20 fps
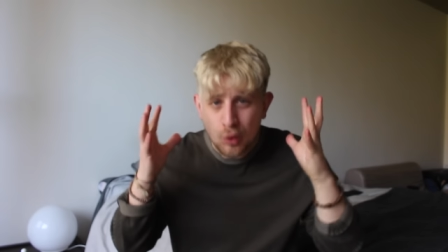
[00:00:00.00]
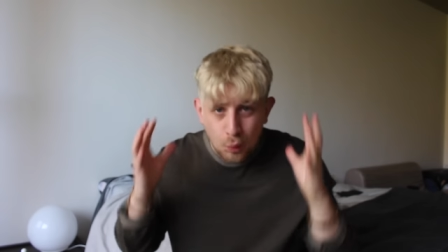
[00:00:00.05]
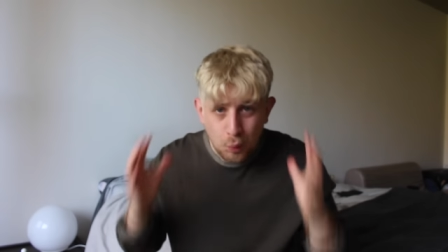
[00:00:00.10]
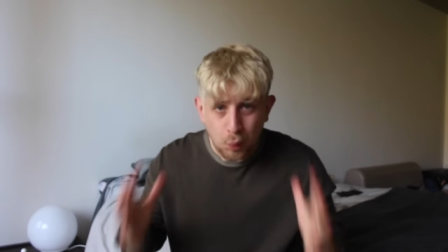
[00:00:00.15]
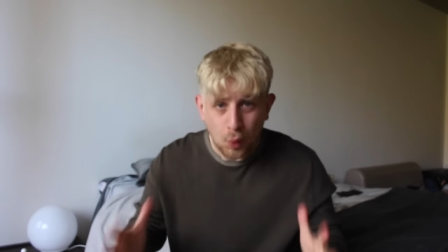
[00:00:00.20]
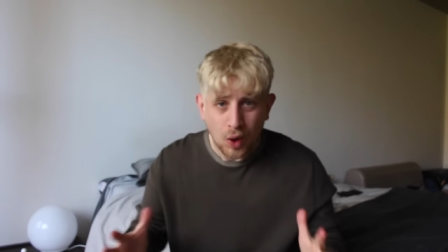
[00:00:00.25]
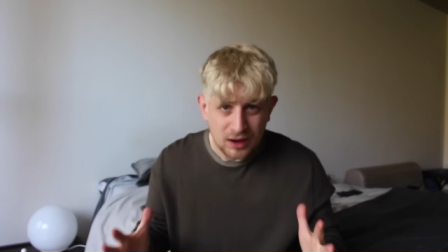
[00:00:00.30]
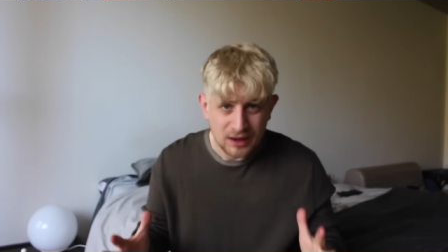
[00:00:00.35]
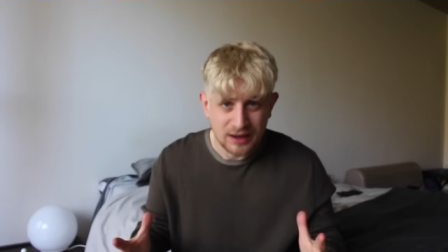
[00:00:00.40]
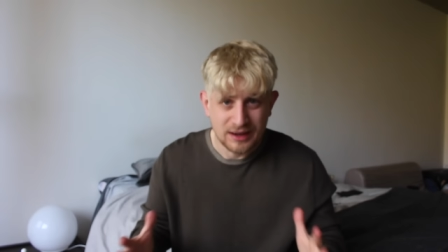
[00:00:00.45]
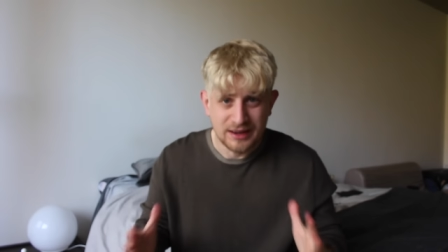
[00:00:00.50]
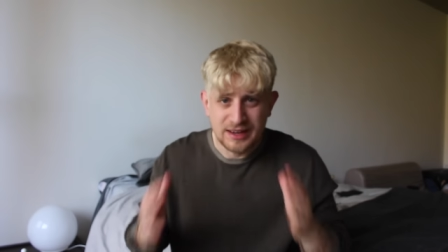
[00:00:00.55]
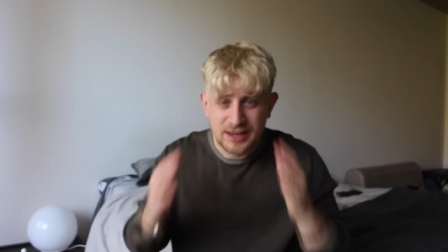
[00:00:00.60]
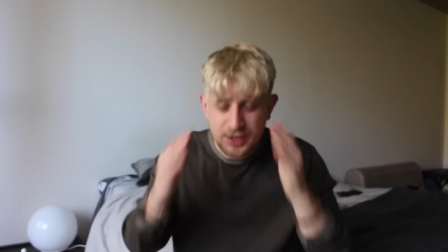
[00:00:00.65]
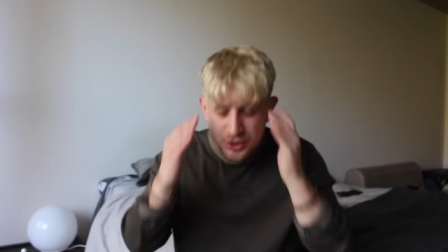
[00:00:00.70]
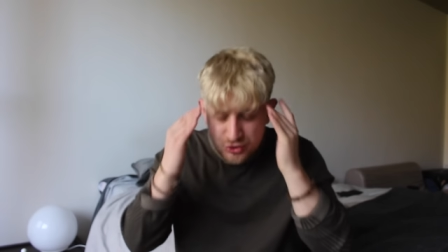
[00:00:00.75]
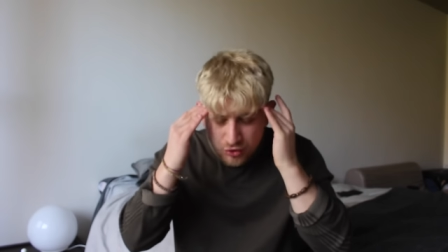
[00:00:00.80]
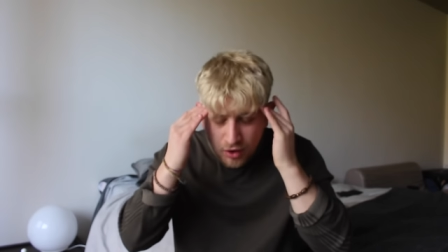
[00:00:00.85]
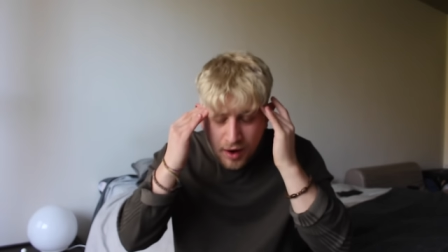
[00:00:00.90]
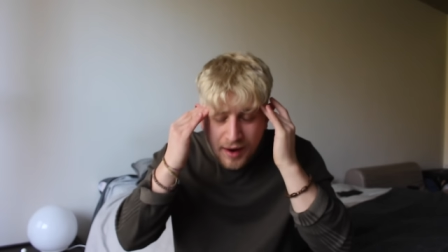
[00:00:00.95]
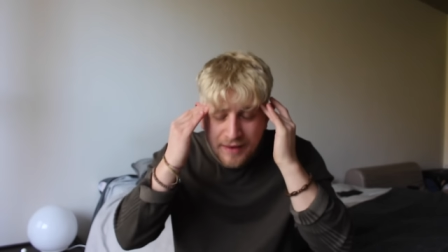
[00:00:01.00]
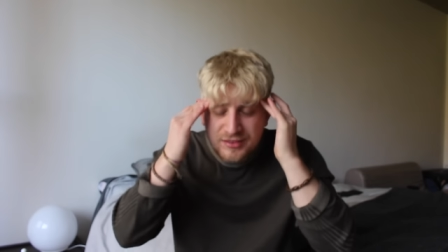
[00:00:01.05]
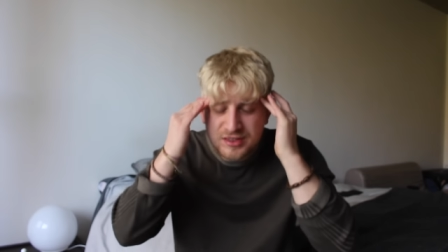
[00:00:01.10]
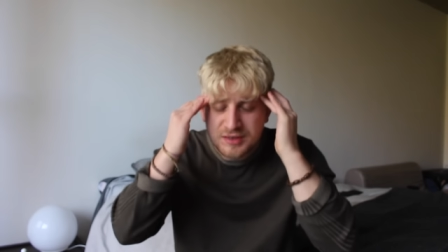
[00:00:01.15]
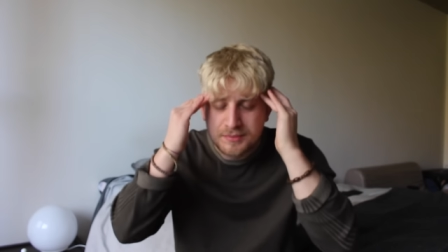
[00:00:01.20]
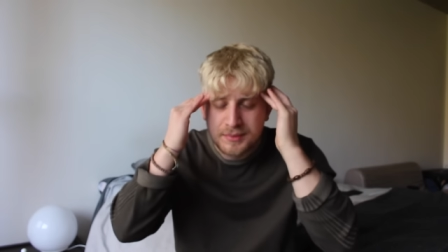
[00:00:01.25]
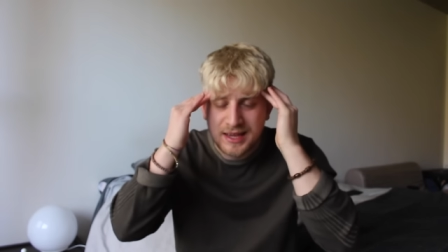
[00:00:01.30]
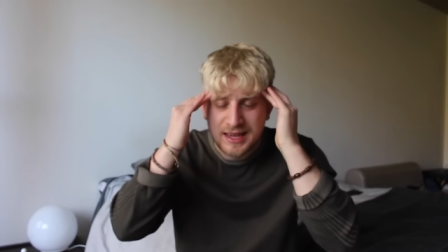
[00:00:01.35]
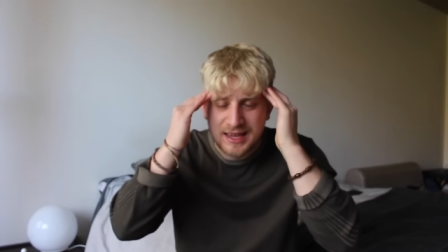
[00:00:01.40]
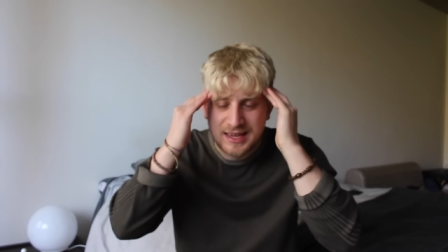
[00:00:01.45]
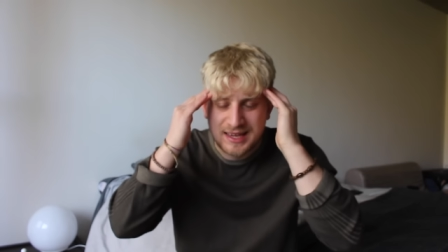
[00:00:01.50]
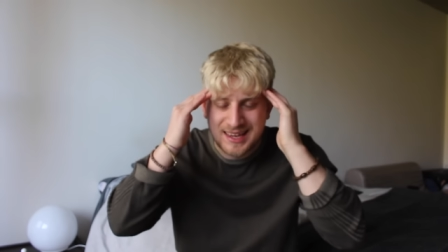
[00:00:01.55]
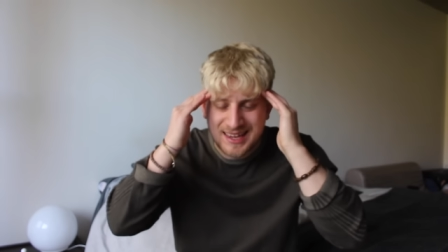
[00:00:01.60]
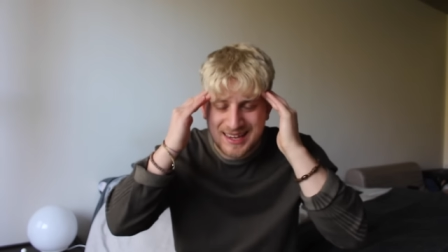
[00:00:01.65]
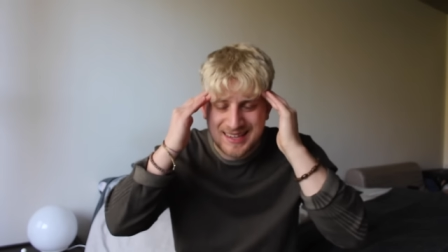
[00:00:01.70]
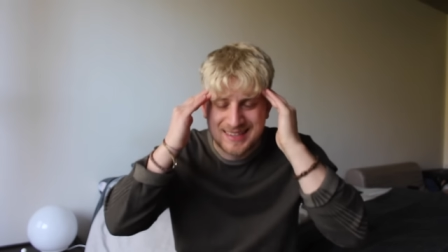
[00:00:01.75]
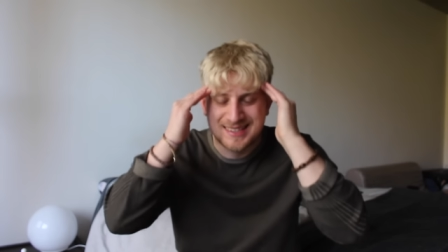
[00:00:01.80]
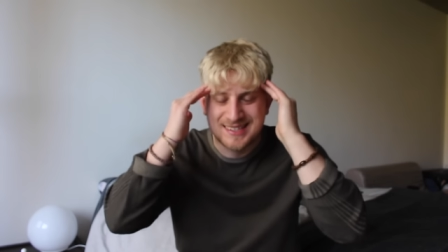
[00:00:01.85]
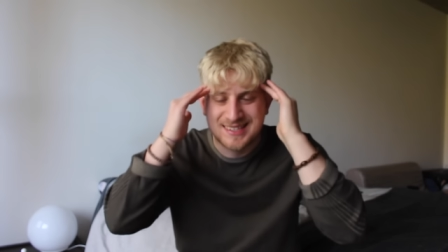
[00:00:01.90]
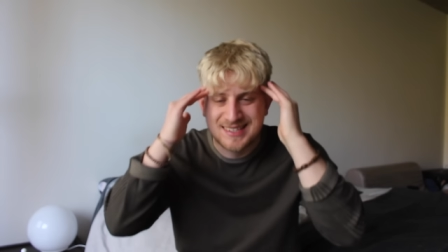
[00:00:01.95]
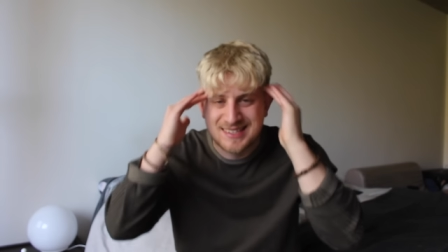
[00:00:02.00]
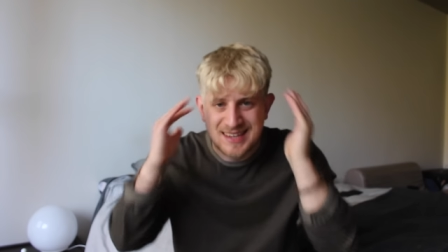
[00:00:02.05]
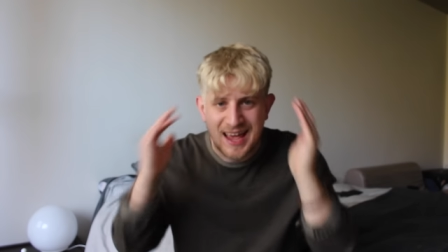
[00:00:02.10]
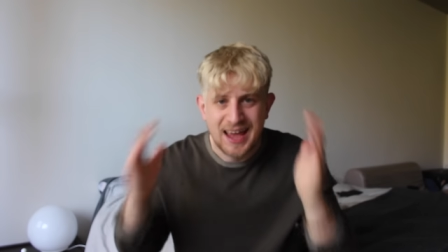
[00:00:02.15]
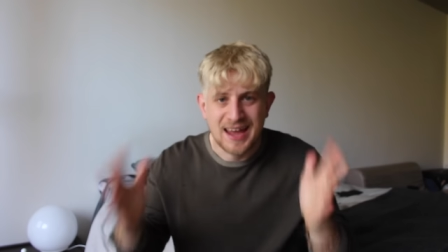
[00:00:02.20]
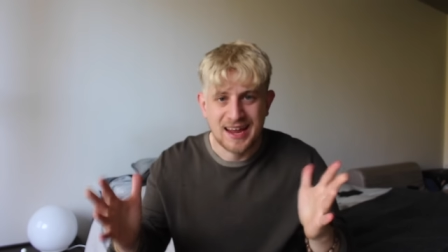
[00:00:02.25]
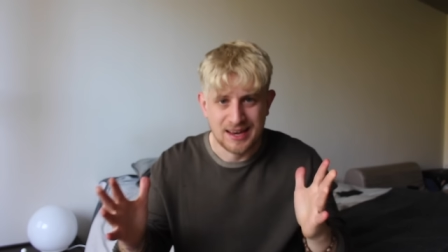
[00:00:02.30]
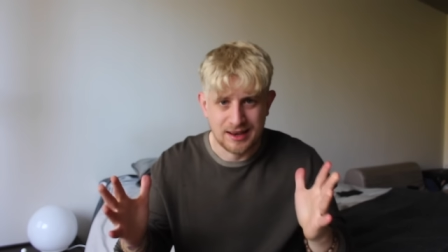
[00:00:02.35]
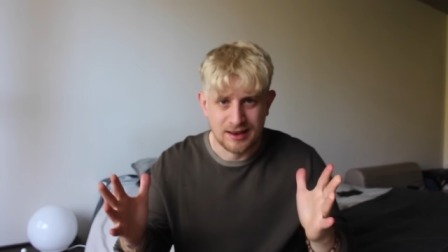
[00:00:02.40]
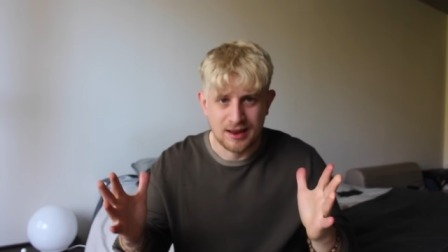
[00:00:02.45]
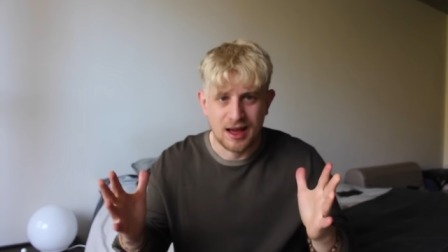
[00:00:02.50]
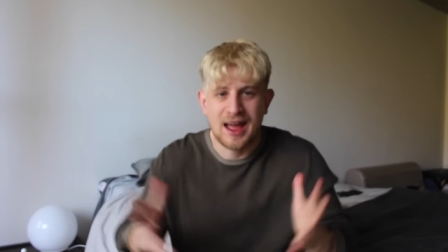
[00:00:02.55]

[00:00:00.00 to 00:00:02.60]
wallet. It drives me insane.